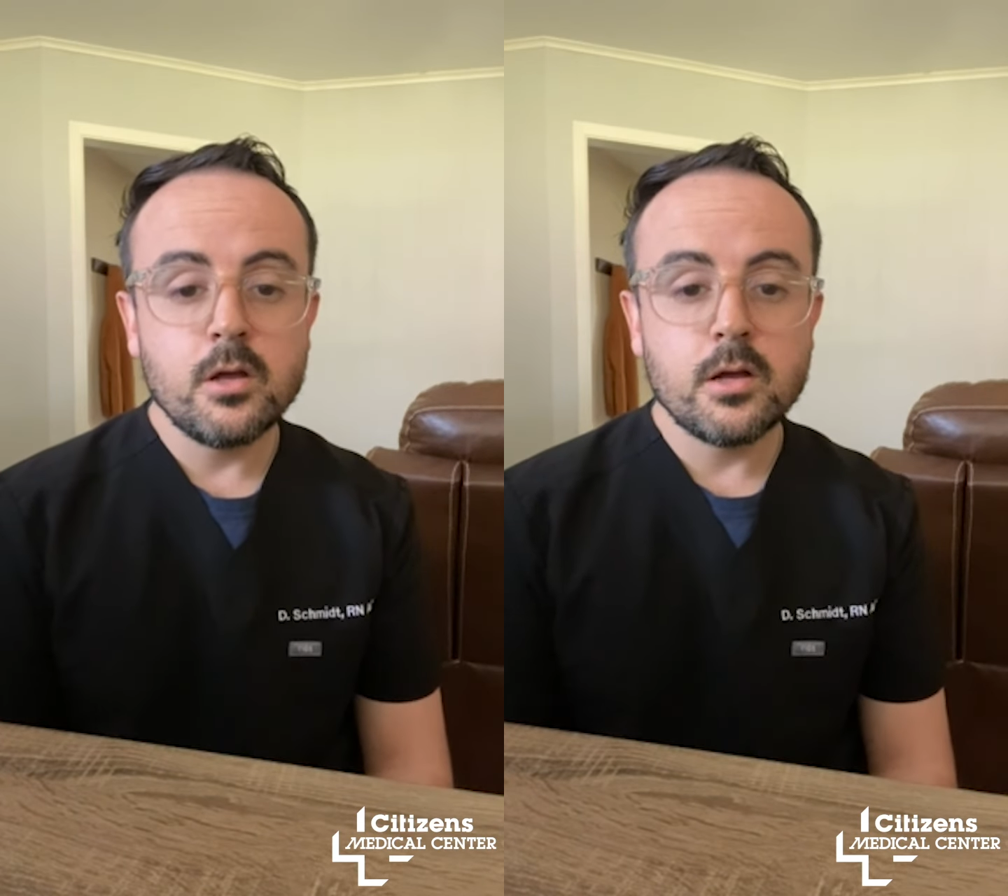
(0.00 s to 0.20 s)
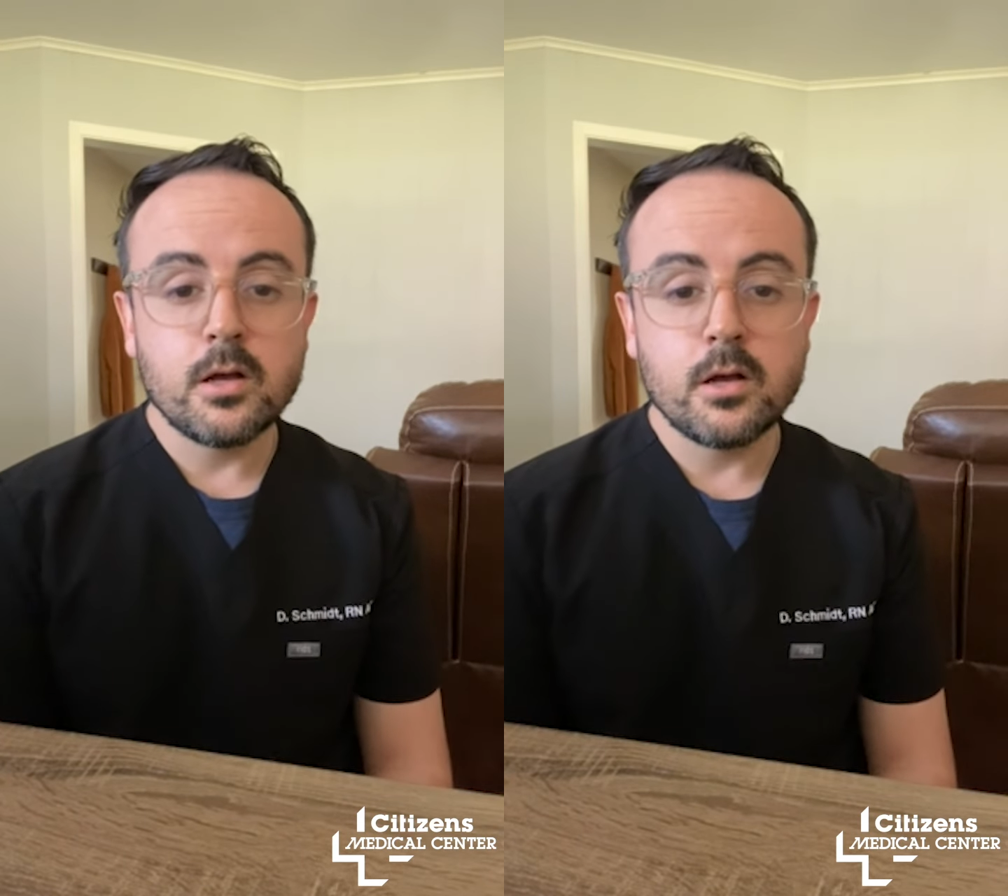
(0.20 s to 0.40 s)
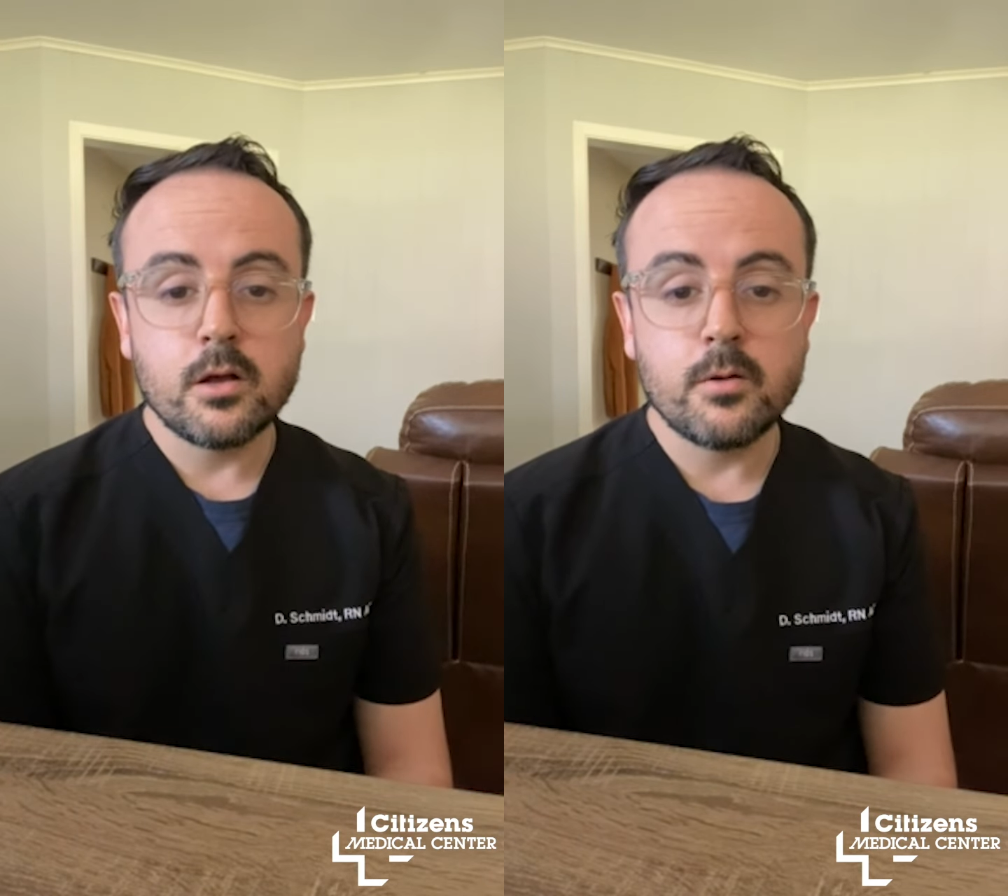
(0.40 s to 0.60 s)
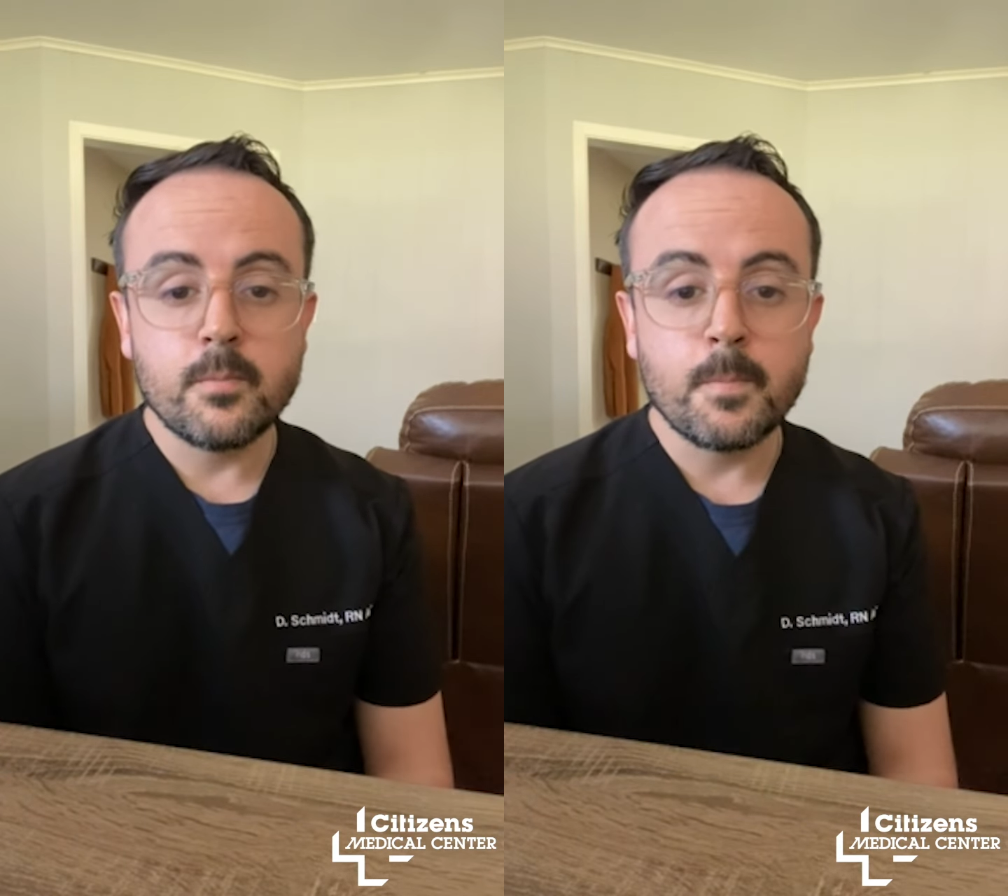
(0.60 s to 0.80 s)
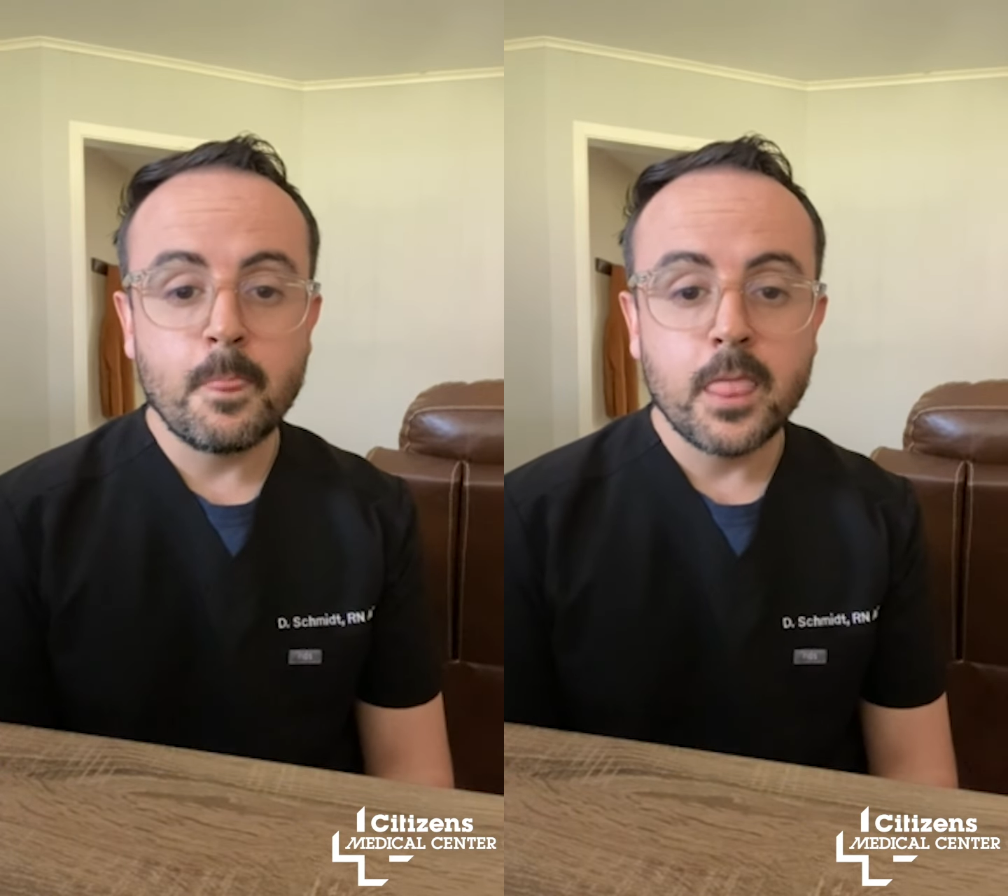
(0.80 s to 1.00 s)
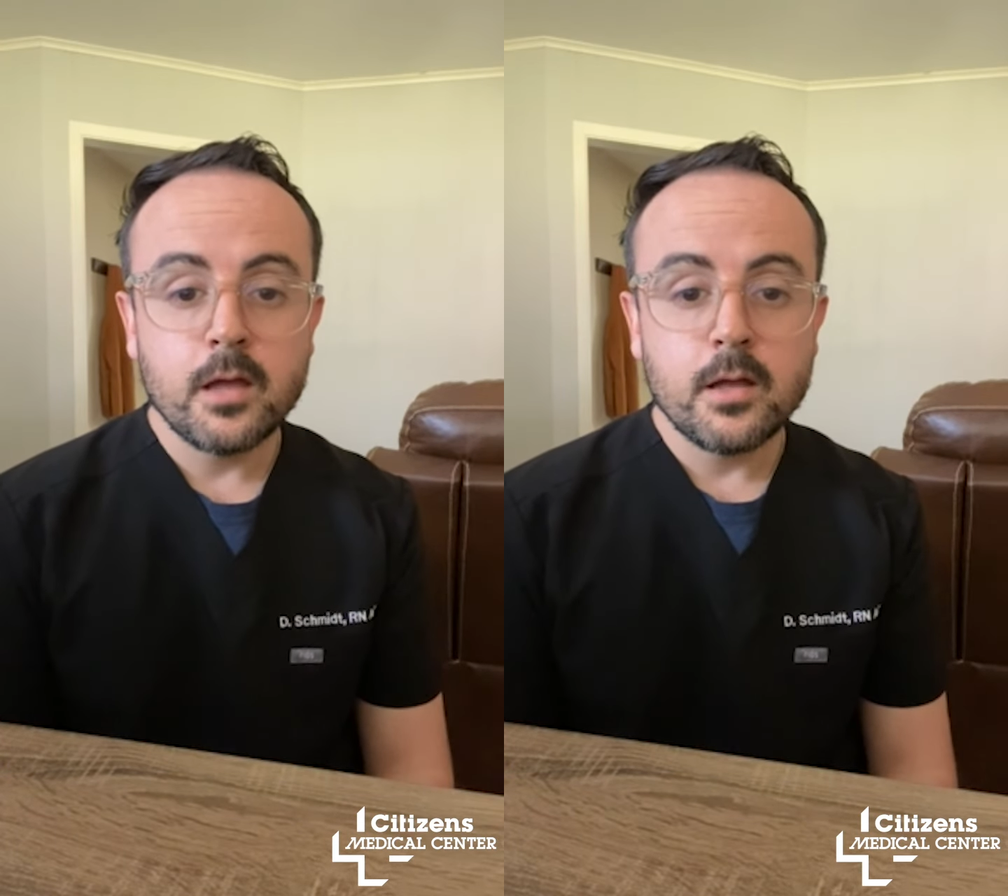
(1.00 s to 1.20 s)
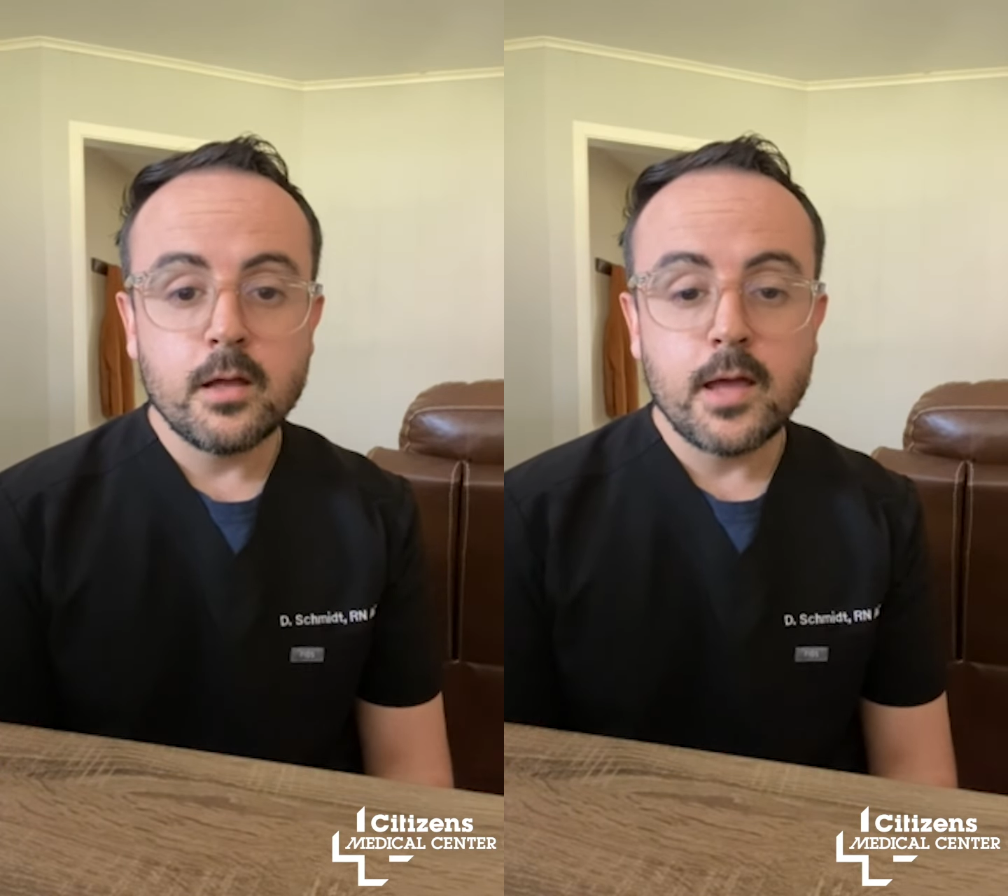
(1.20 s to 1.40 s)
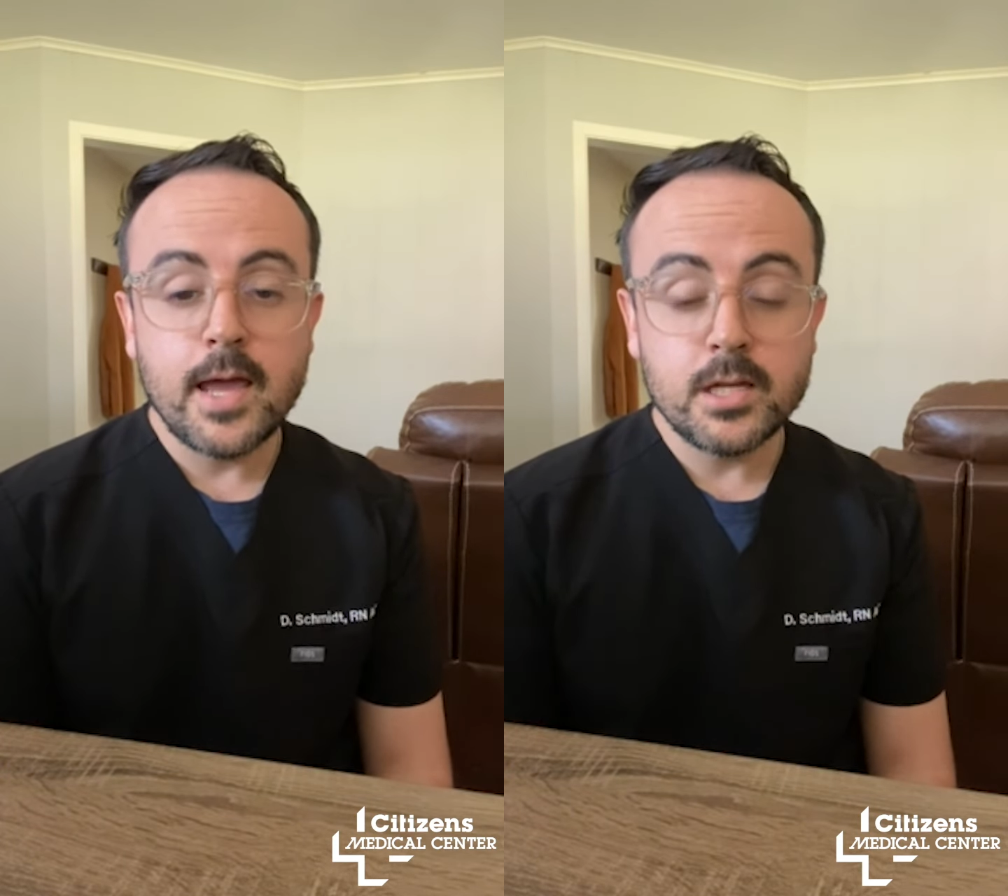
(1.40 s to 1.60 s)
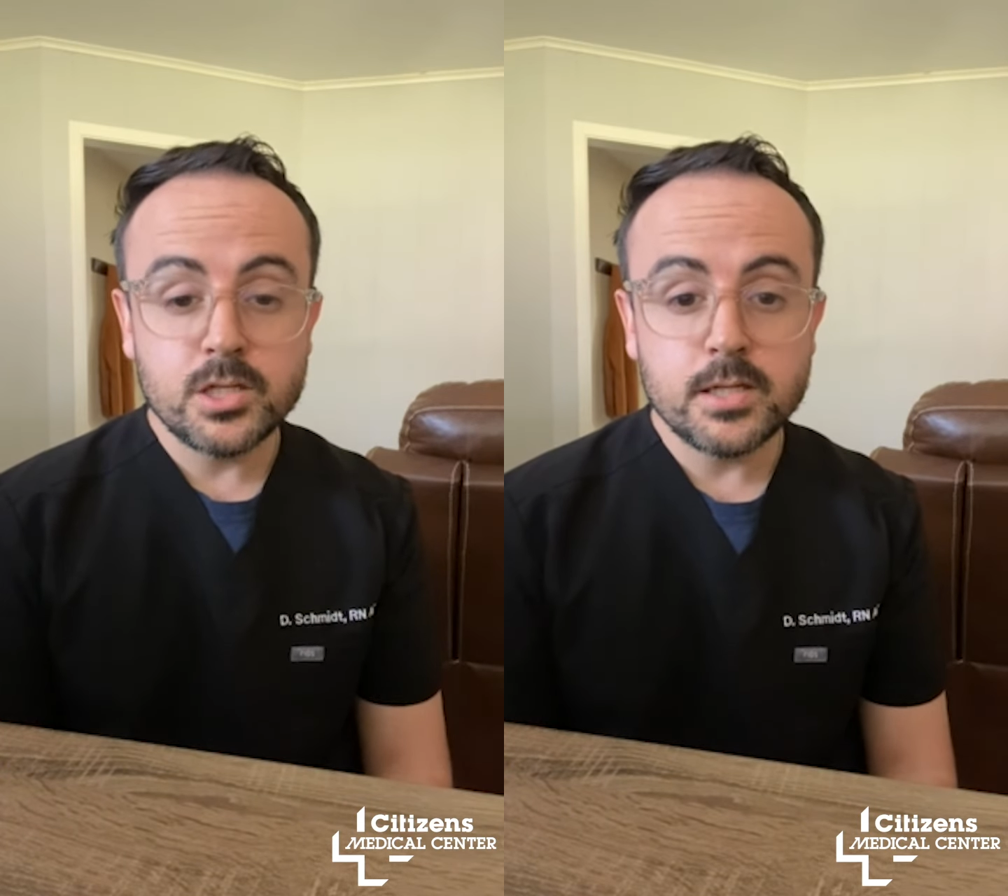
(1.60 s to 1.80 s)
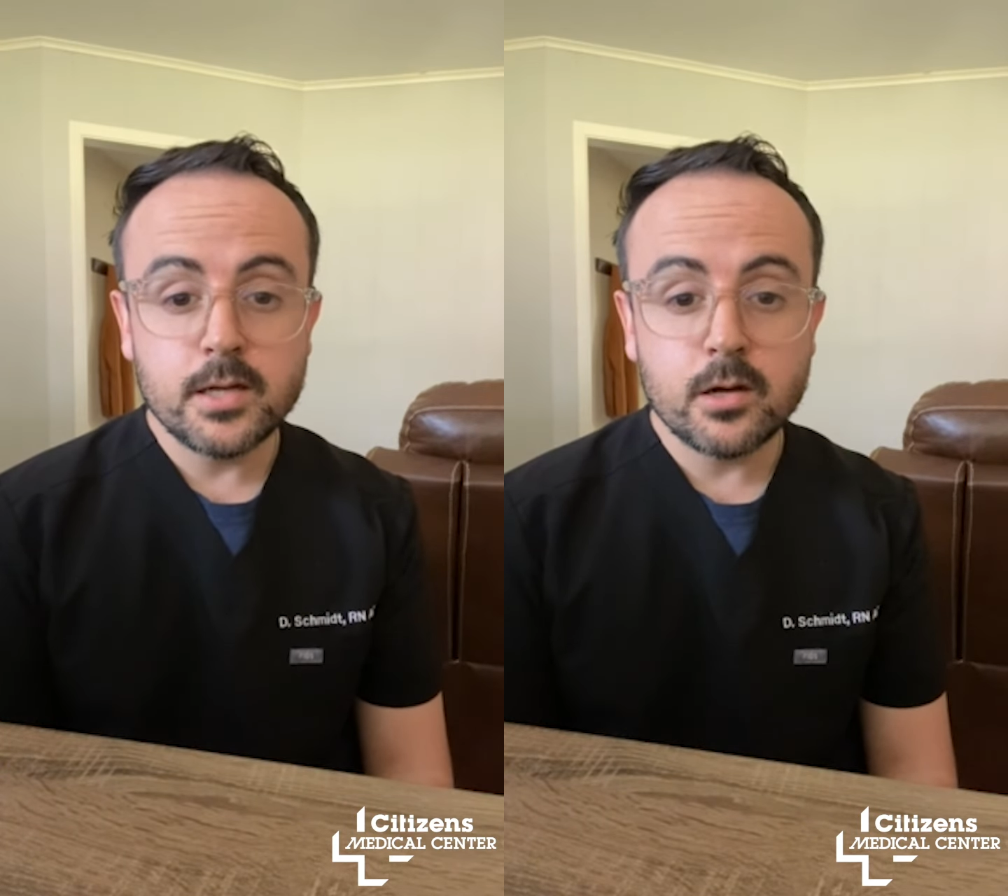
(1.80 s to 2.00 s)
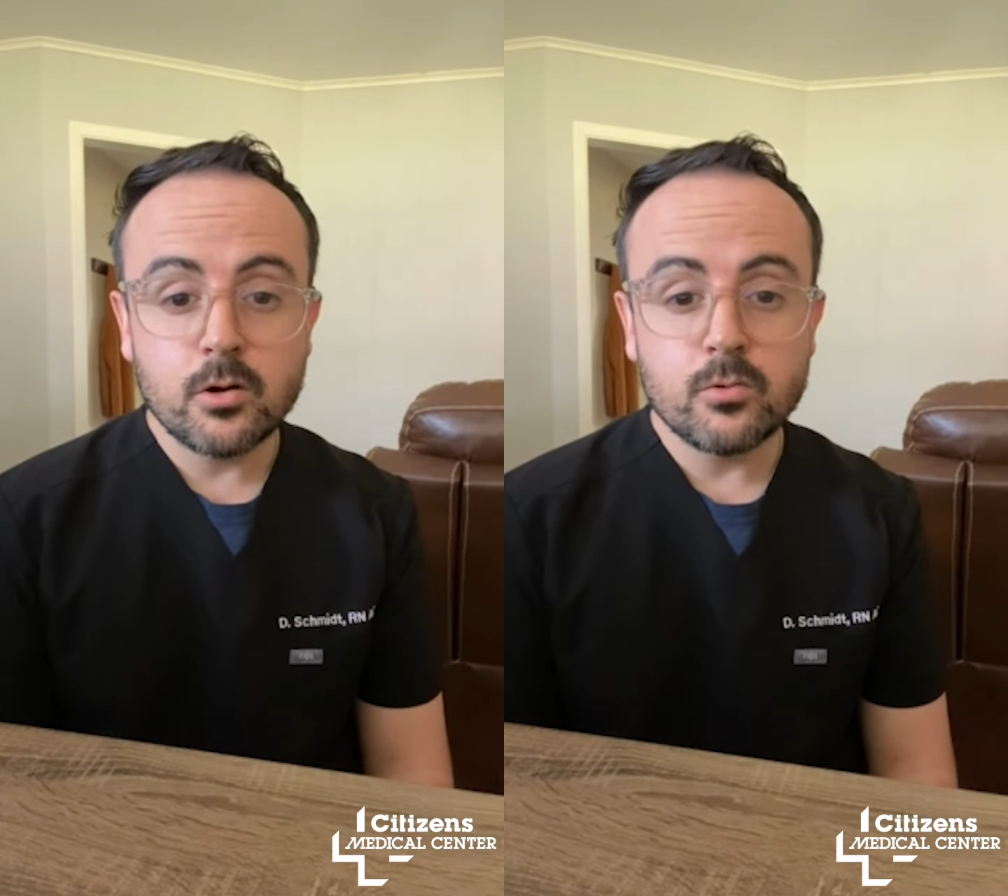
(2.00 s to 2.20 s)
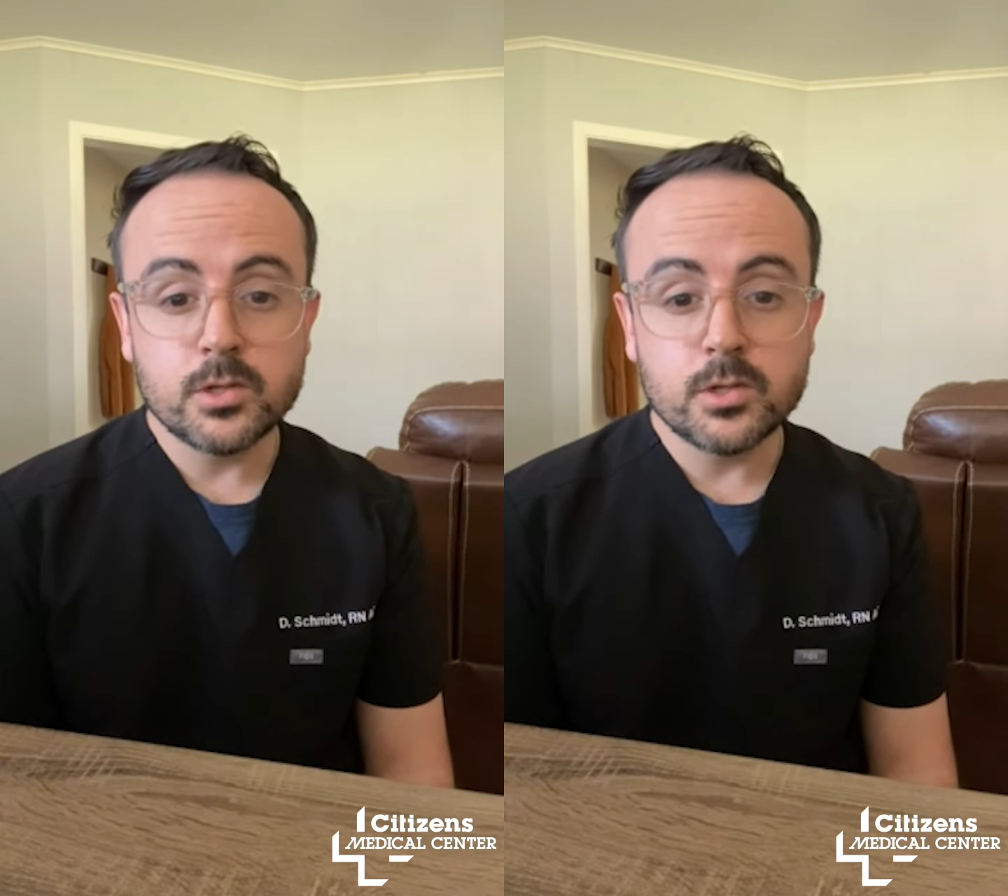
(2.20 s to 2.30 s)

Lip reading: HDL,